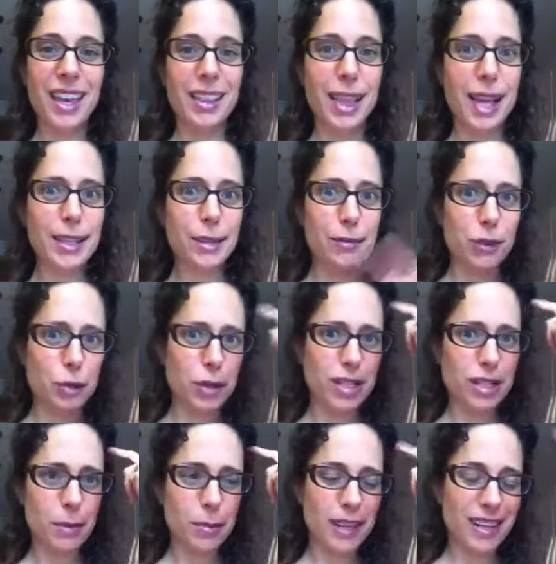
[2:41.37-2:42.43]
Lots of
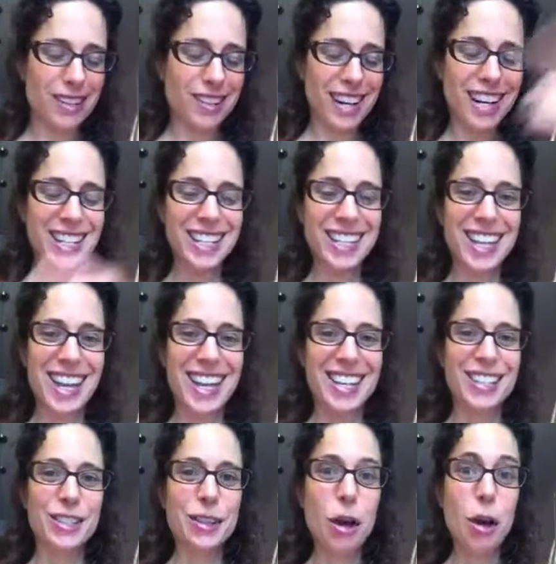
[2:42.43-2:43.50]
noise up here, right?
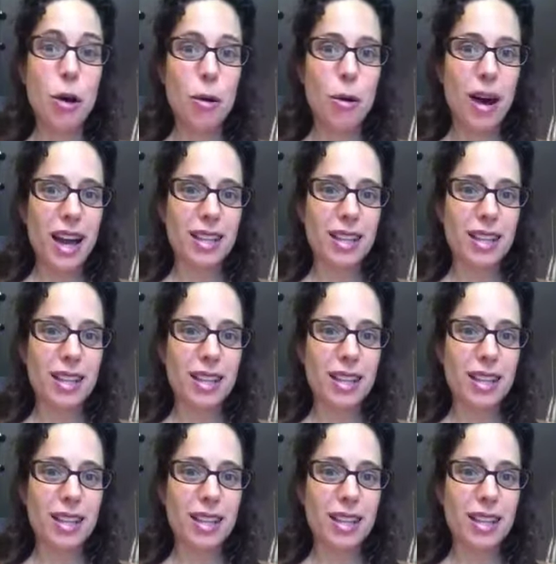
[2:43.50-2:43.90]
So